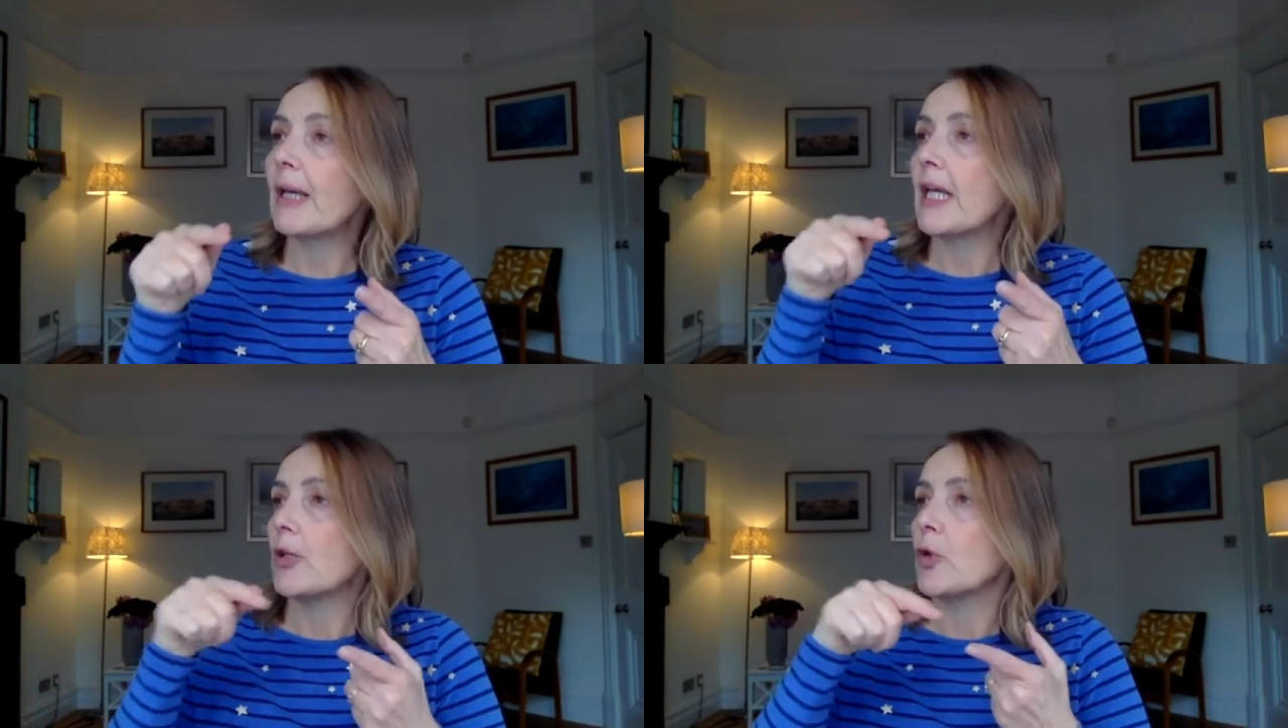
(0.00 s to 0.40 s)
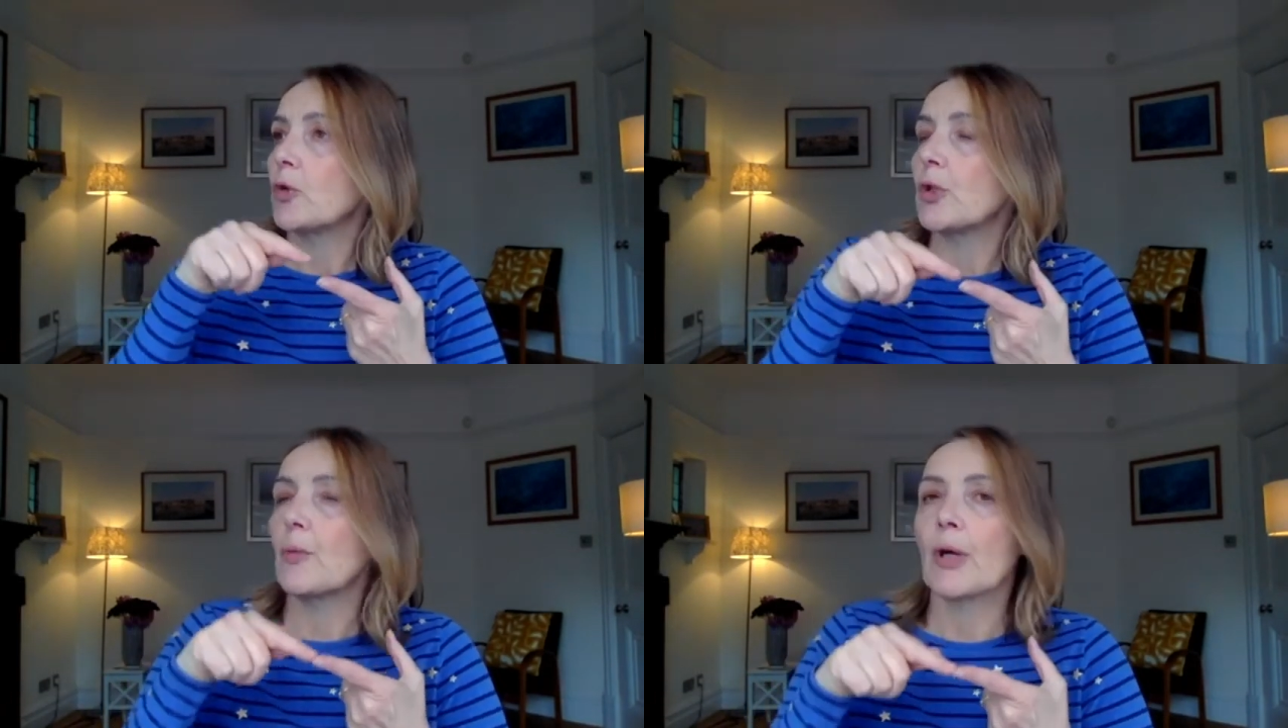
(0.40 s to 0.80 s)
me and you're
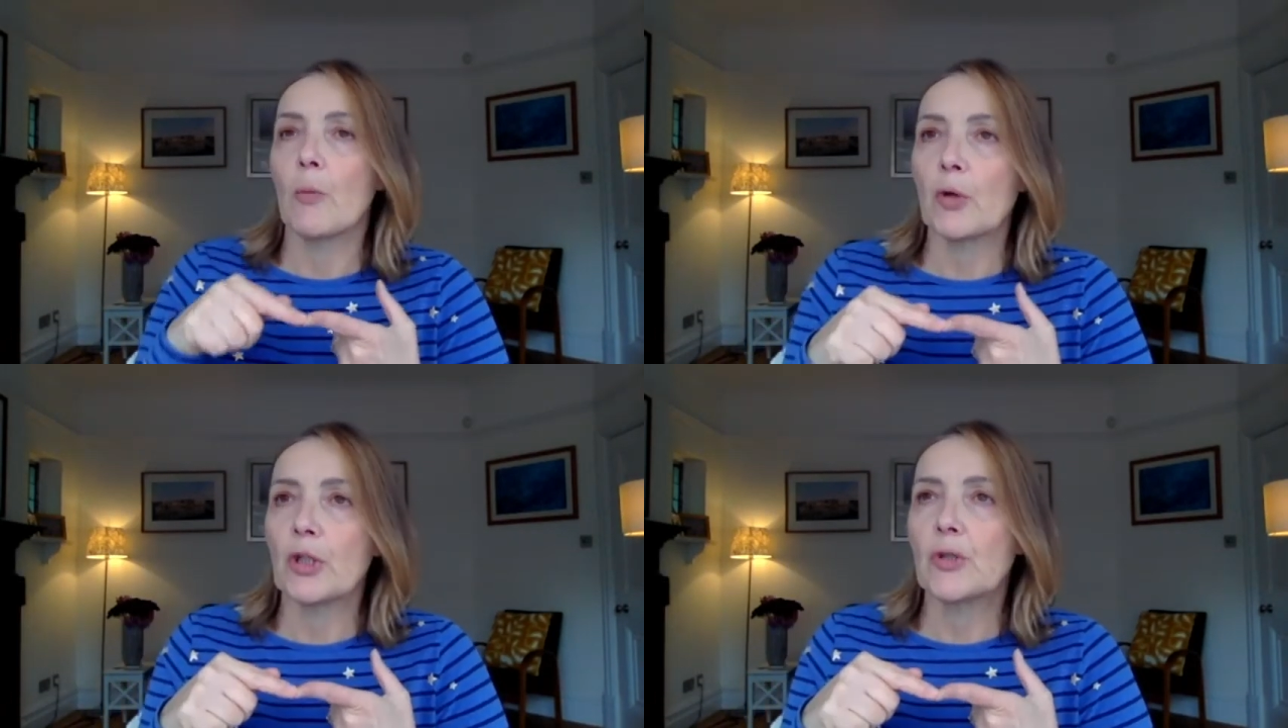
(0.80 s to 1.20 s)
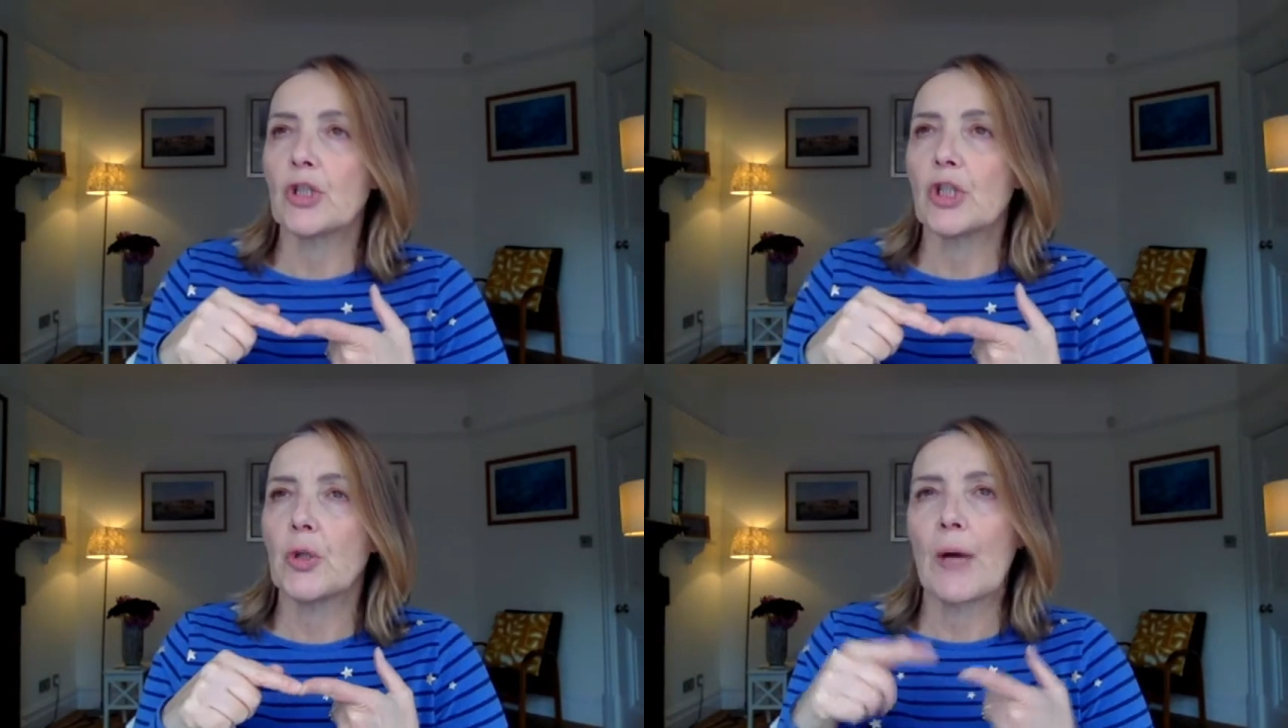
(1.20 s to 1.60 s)
not doing what I want you to
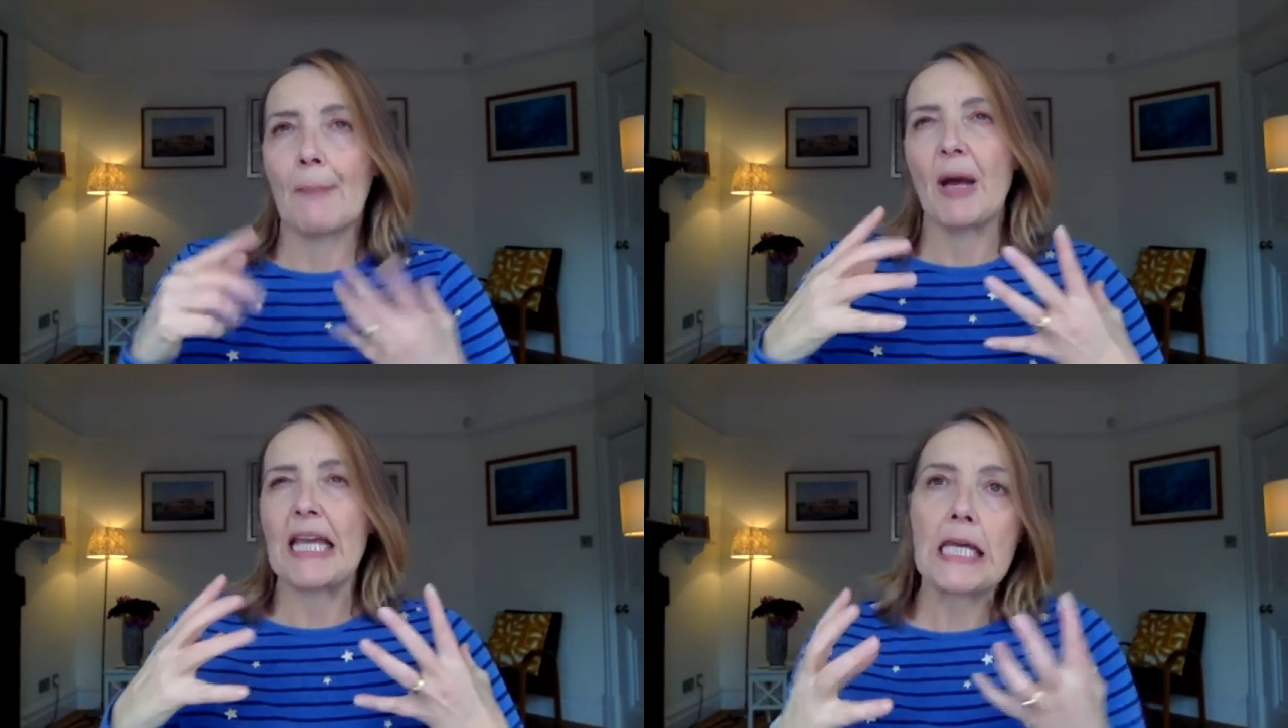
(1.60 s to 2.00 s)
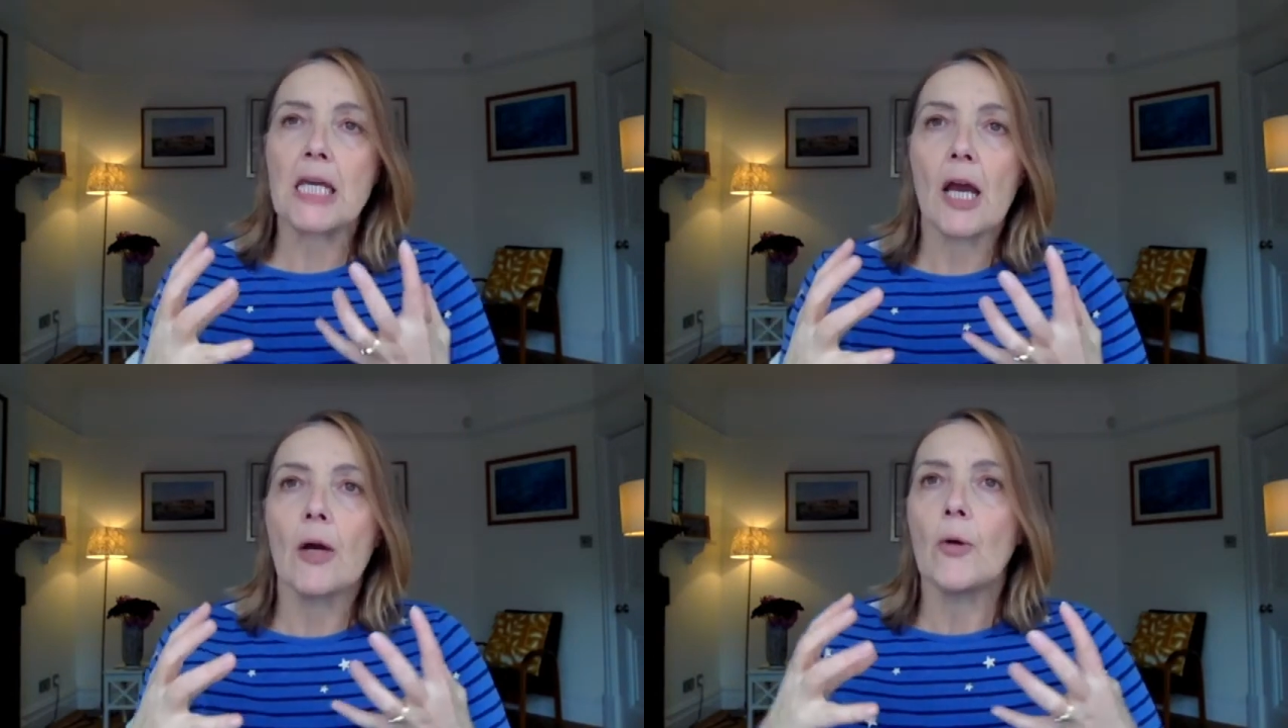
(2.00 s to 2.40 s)
do, and my
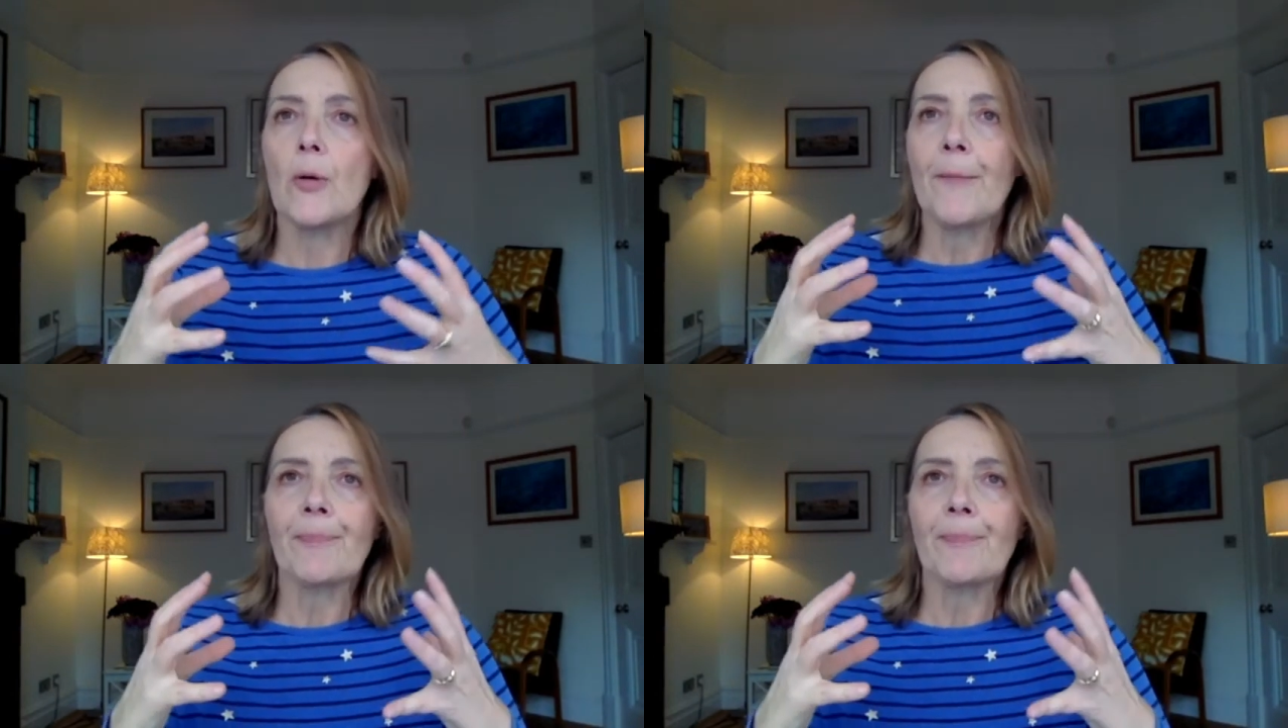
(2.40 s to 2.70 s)
ego,